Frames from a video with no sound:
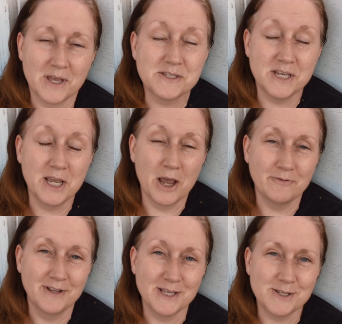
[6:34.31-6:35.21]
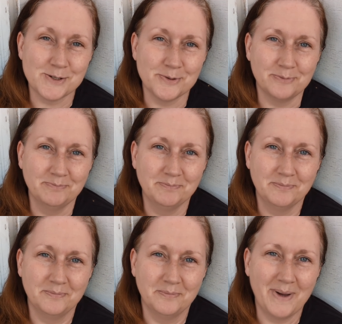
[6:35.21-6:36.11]
I'll see you again really soon.
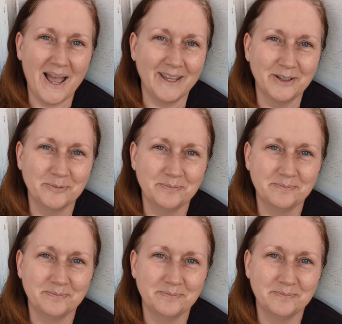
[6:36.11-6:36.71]
Bye.